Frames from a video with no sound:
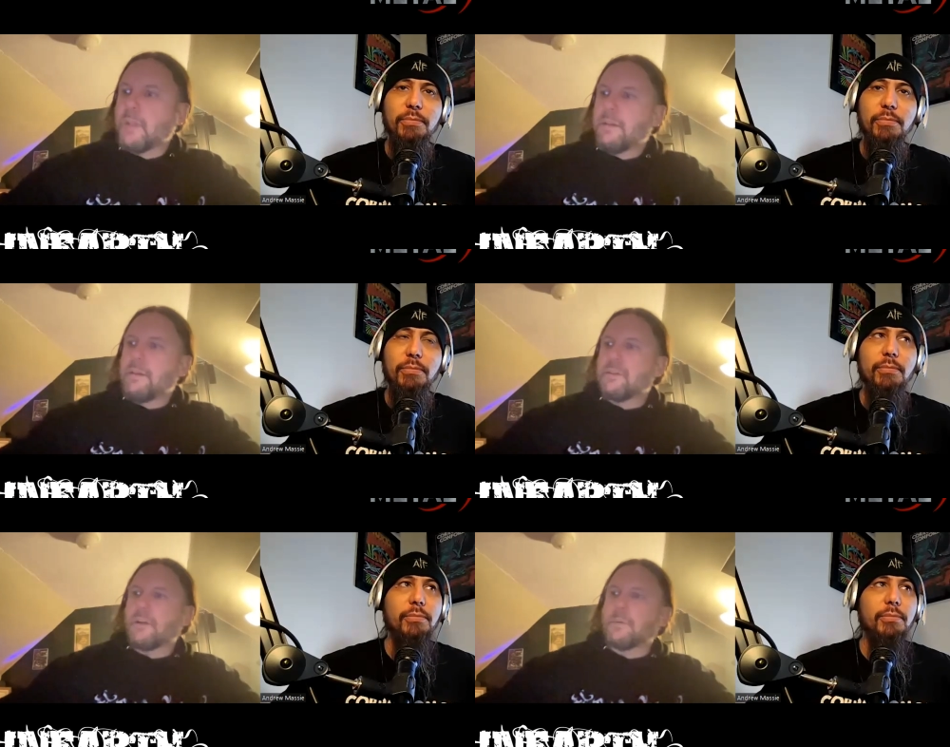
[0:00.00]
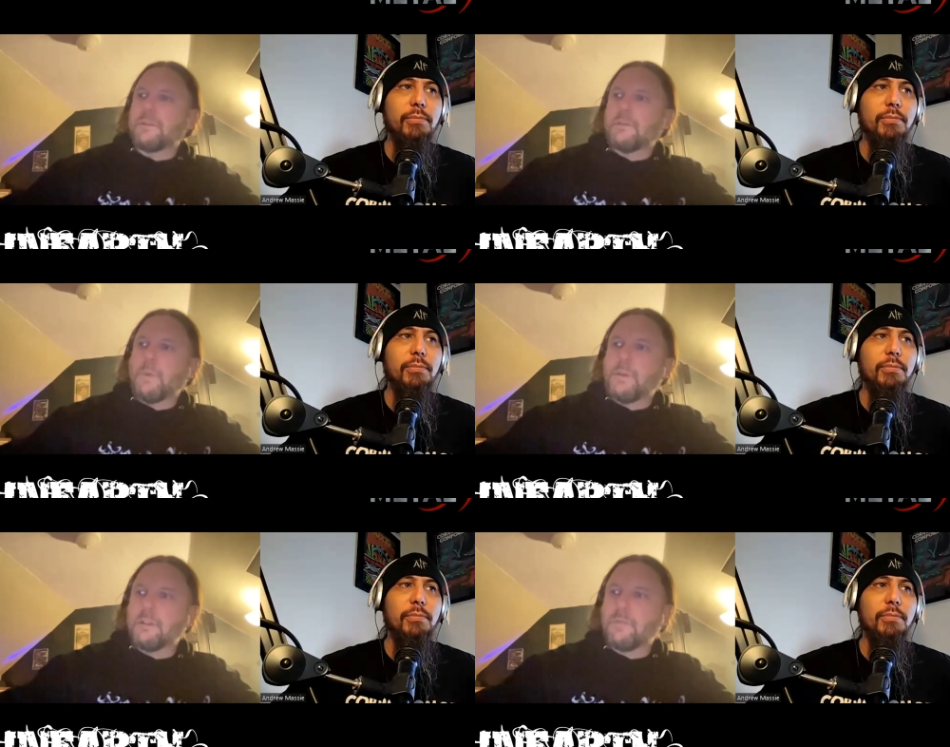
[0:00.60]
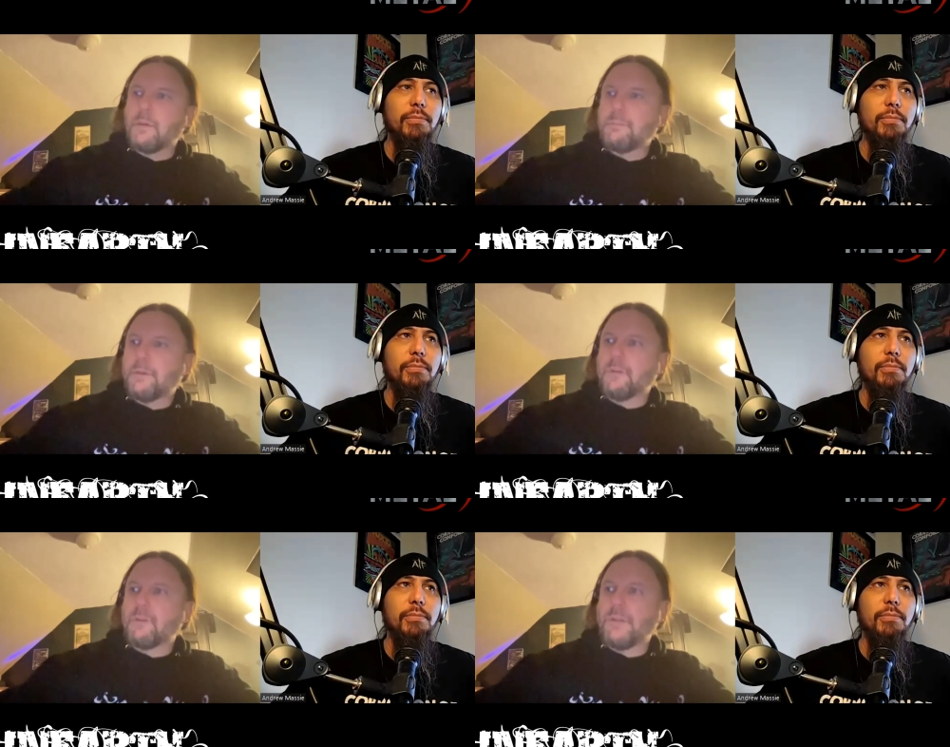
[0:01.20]
Speaker 1: He stuck with us for
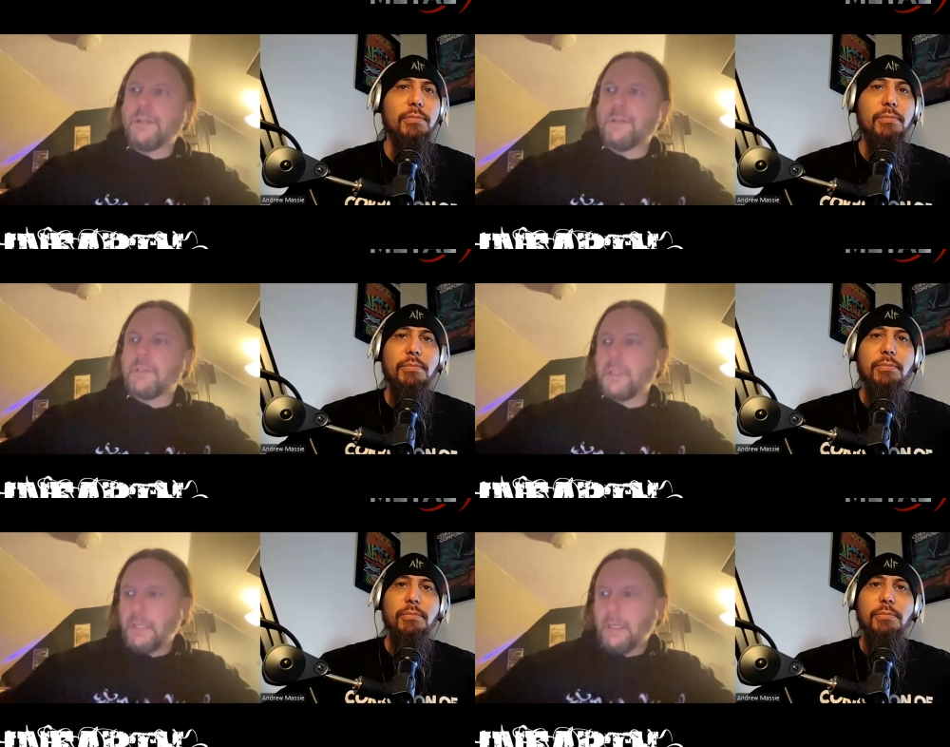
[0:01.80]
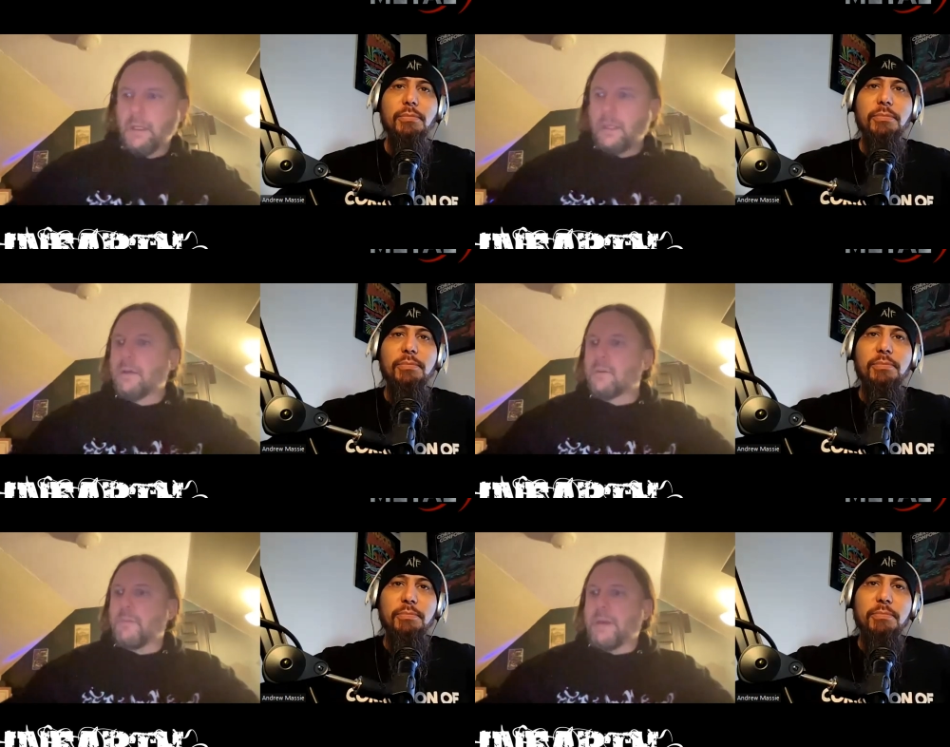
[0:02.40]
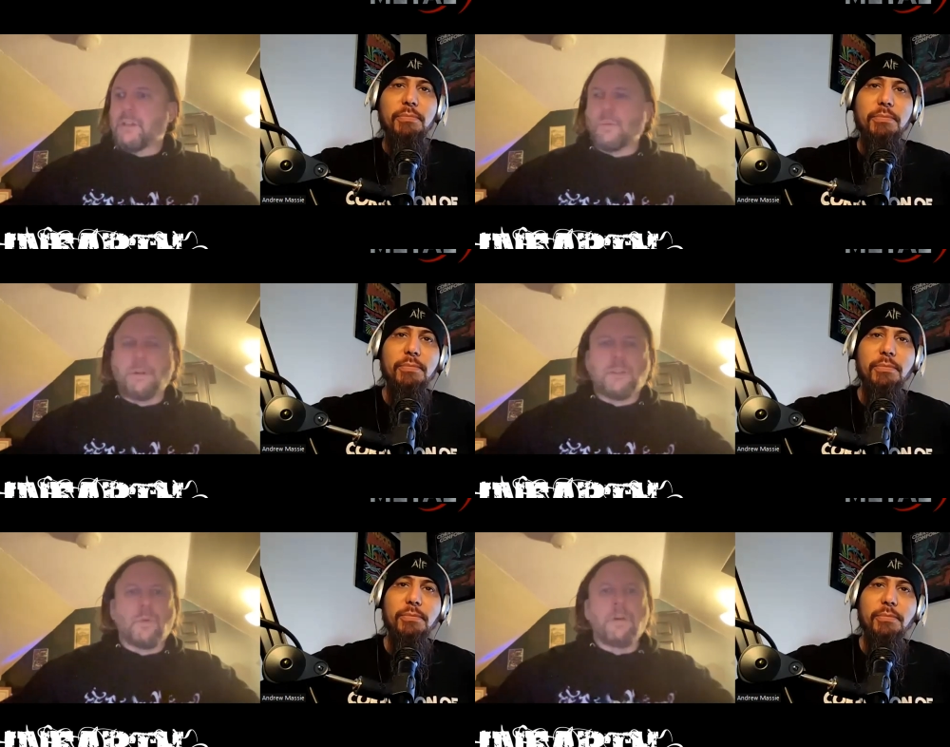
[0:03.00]
about 3 years. It was May
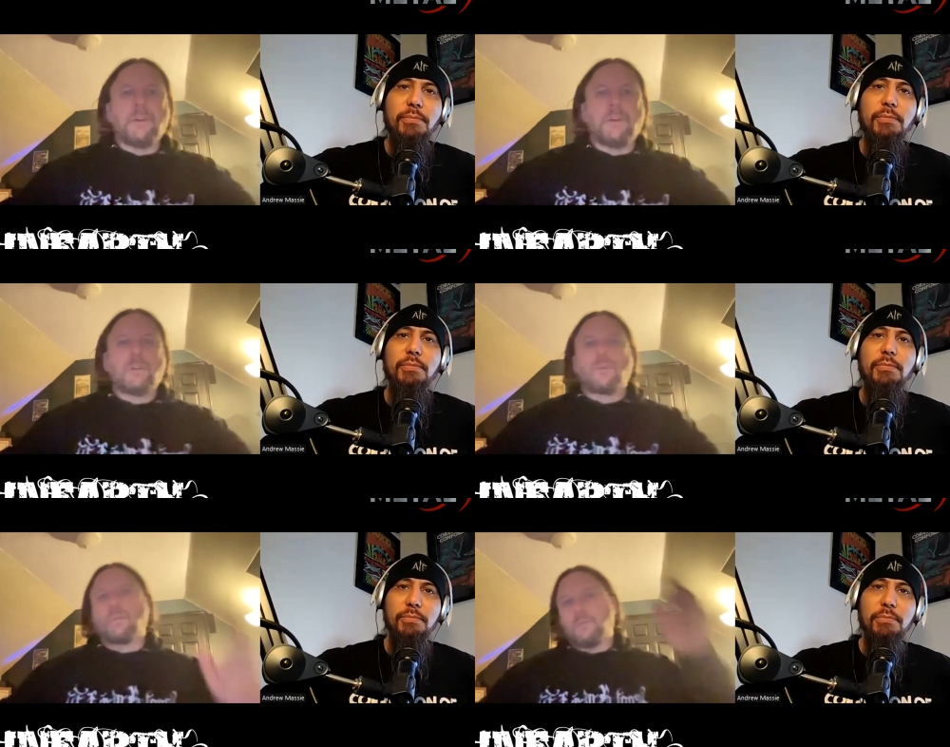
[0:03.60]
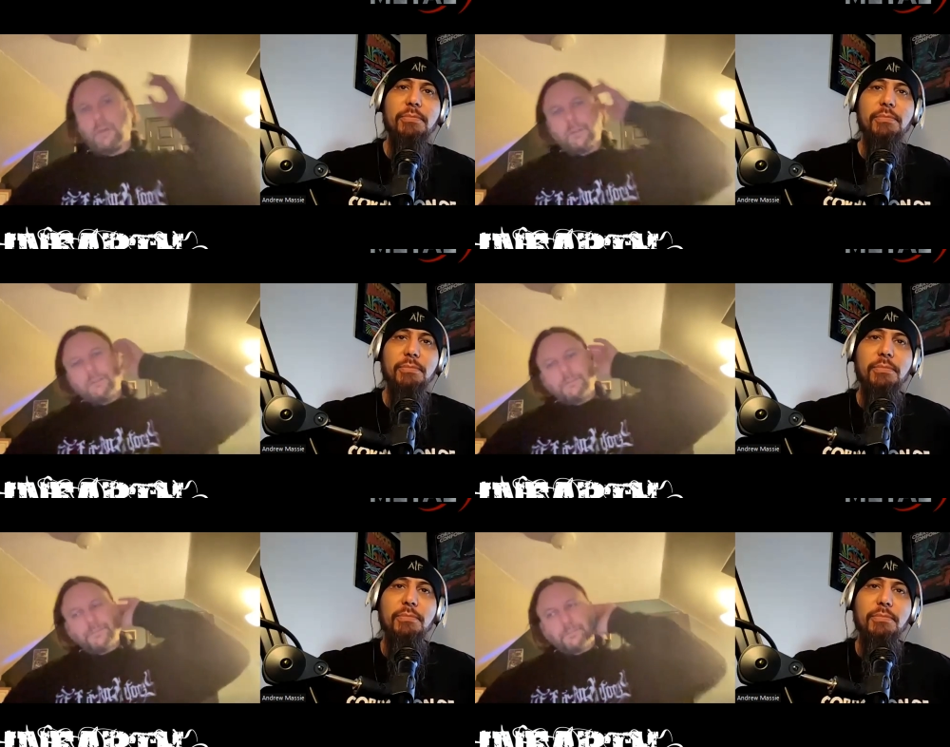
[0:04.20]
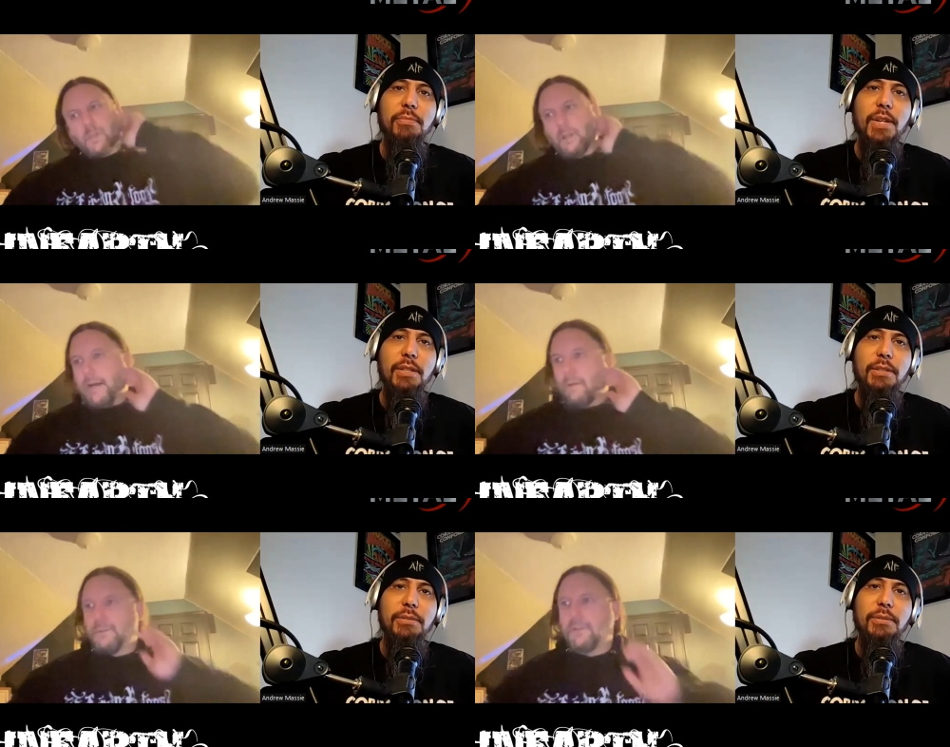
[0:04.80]
2020. This tour was booked,
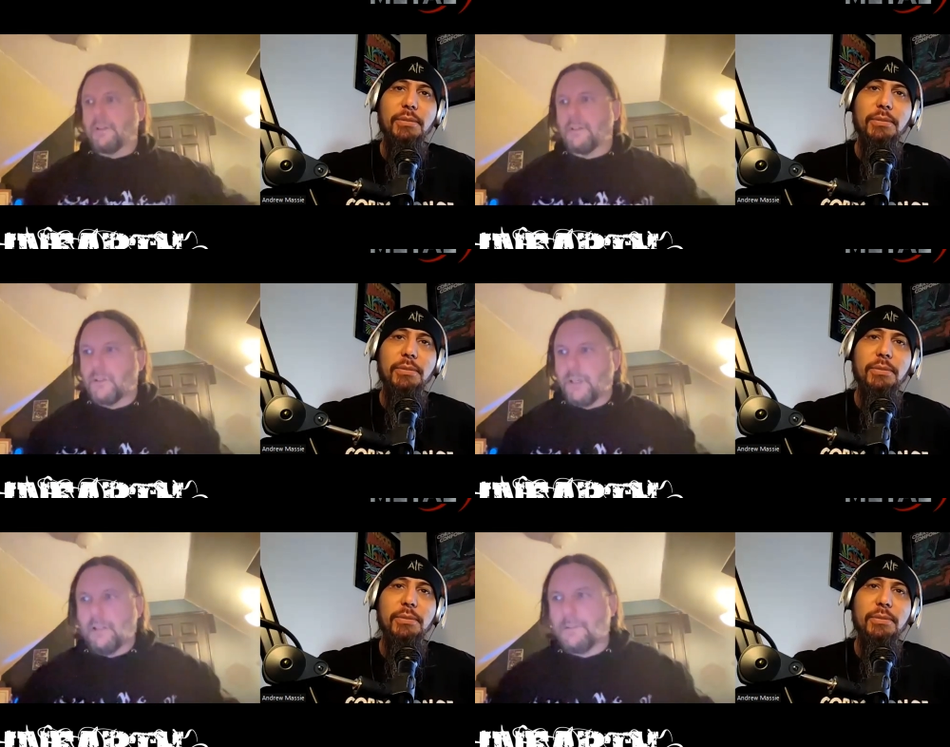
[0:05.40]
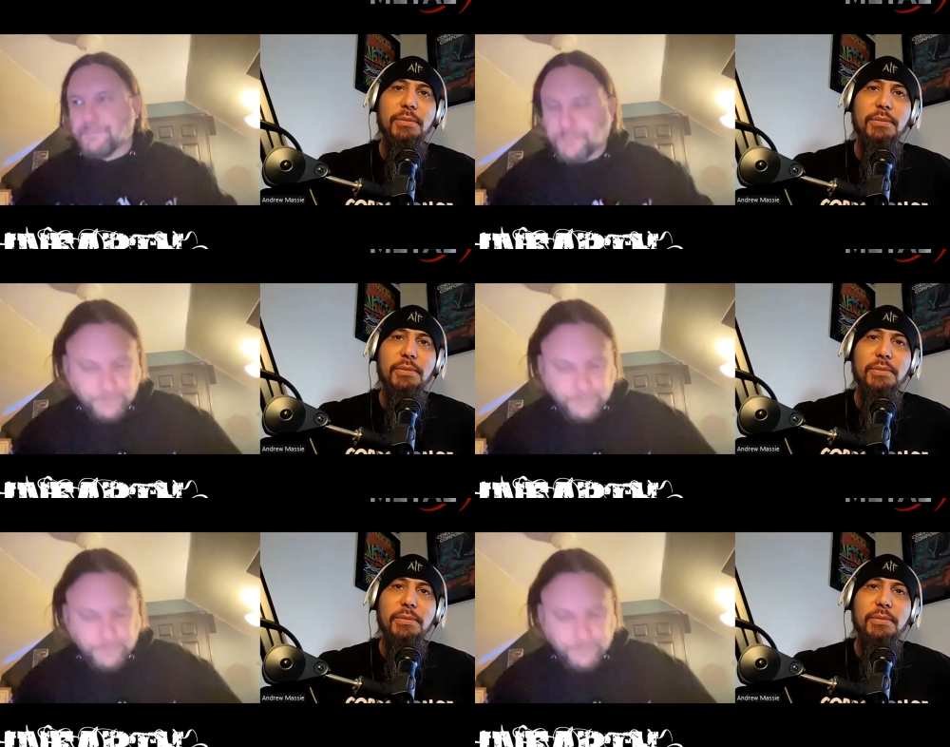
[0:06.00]
announced, on sale,